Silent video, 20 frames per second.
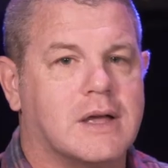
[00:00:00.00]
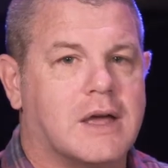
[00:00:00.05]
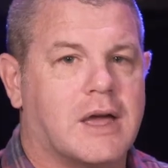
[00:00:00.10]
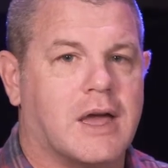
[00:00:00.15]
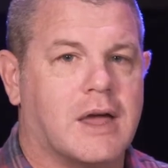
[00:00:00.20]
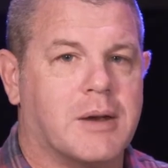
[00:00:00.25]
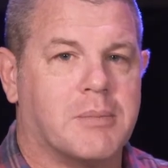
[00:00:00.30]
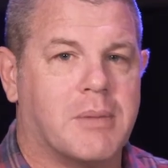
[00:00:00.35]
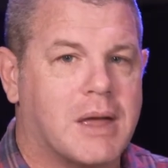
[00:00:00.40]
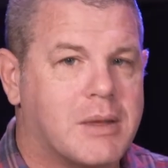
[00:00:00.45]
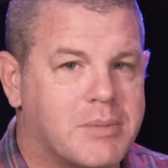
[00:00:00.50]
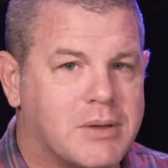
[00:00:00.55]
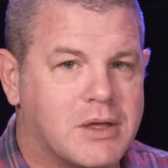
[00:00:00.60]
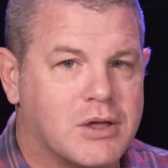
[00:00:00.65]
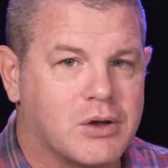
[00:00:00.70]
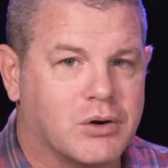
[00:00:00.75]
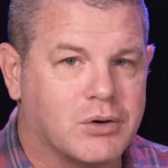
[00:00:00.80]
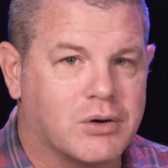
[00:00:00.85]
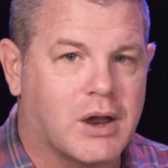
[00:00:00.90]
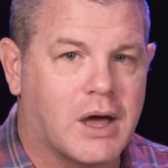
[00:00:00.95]
And maybe
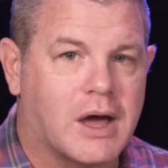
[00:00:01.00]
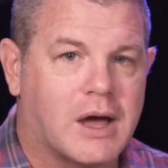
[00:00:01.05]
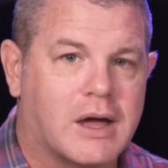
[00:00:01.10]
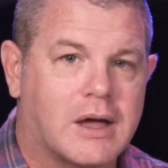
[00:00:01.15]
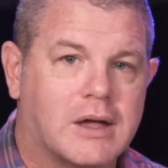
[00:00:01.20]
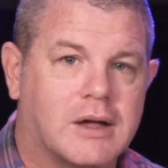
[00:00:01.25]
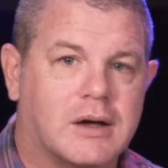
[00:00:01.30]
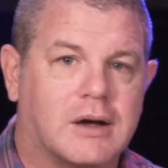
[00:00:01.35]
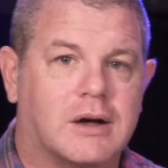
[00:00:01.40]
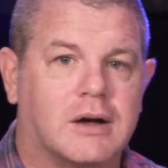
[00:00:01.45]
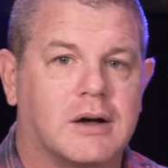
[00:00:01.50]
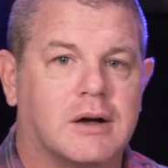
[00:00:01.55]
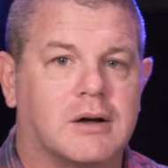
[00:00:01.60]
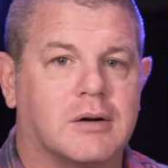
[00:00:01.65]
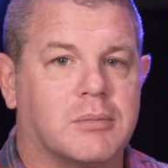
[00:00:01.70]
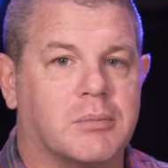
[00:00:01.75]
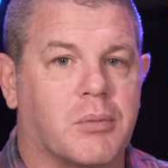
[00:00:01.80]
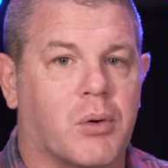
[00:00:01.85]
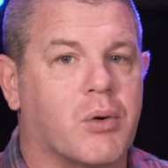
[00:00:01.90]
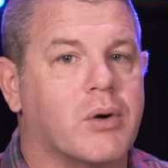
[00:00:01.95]
you're
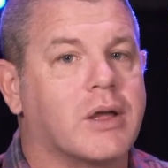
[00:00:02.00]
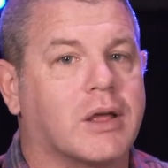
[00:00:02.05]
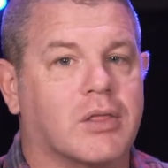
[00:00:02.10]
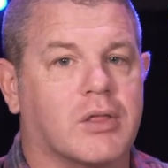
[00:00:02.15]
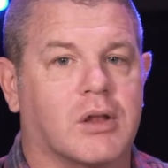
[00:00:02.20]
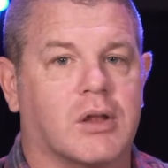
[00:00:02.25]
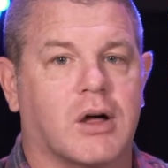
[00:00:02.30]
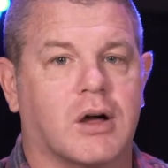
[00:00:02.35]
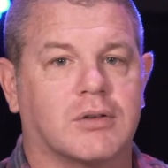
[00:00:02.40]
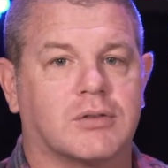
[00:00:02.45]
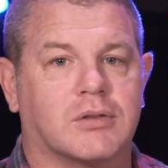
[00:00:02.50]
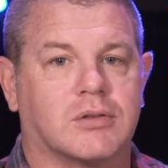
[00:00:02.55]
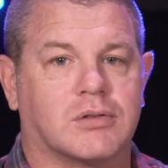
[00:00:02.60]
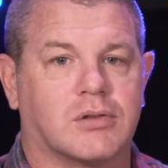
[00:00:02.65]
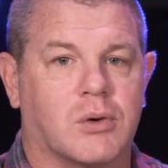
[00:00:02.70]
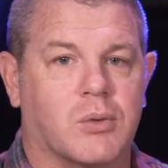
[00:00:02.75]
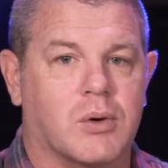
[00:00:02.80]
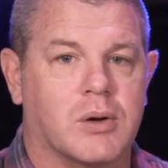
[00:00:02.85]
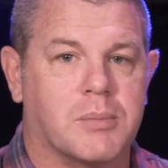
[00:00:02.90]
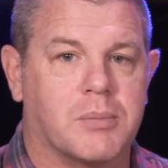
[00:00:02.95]
not mourning the loss of
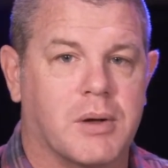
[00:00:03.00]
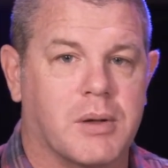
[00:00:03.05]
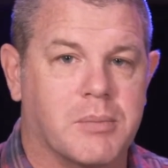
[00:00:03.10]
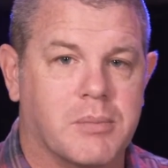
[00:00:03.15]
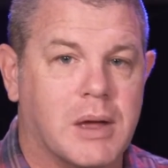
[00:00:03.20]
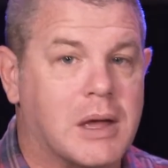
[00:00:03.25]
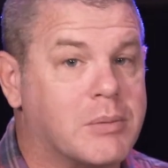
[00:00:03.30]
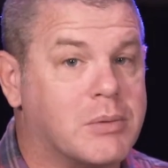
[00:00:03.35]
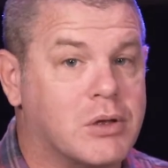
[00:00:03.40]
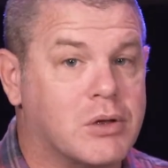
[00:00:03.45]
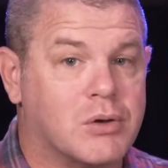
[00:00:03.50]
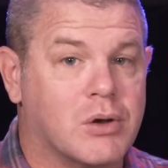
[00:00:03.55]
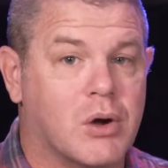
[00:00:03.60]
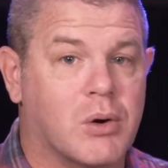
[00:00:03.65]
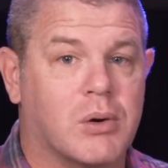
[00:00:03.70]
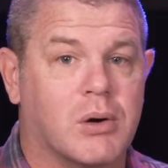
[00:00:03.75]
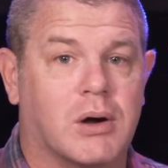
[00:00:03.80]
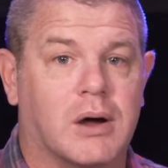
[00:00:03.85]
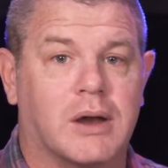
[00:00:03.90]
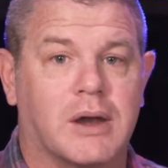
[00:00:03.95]
someone, but maybe you
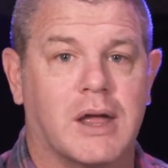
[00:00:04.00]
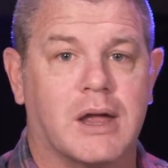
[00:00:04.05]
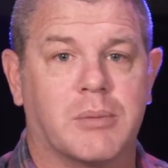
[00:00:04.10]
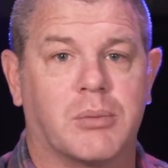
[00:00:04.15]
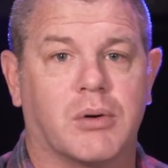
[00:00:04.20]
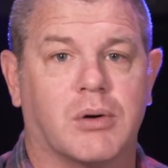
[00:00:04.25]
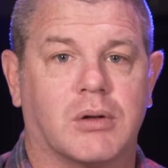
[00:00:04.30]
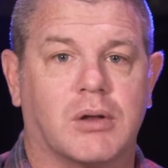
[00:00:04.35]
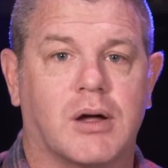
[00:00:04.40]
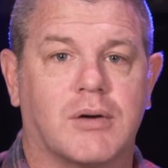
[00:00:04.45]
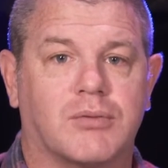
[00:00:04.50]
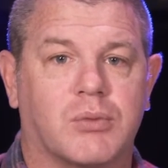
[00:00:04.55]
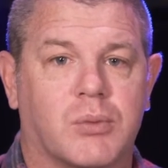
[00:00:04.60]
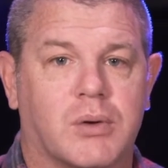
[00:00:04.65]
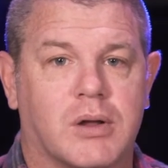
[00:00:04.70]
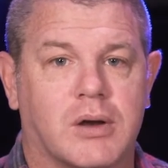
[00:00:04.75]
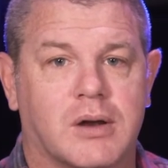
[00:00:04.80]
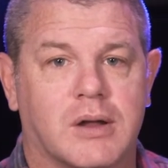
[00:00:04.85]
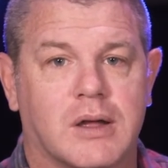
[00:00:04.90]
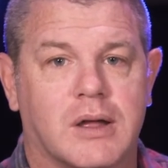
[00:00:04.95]
know a neighbor or loved
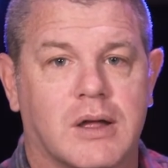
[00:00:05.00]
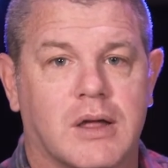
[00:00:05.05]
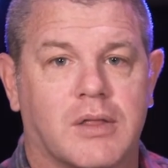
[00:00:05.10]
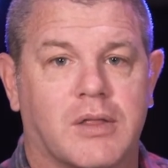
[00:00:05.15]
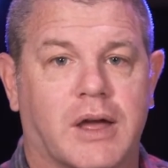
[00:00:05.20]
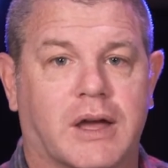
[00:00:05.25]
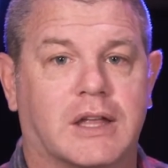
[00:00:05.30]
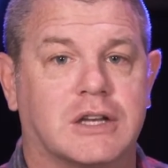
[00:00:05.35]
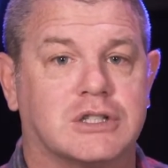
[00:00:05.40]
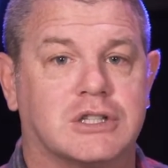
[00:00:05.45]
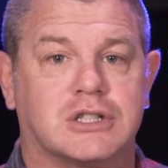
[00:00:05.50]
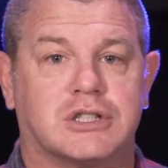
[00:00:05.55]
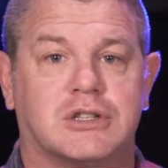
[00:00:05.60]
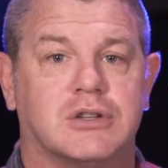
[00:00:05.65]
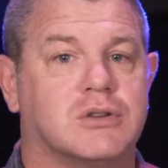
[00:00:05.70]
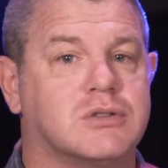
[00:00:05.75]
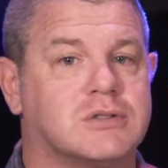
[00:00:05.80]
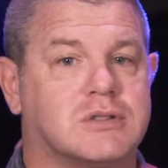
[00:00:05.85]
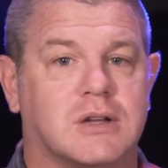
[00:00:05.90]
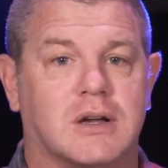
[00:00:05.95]
one that can just
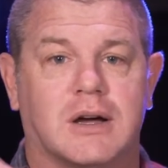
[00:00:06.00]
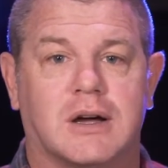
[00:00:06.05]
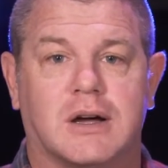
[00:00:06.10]
use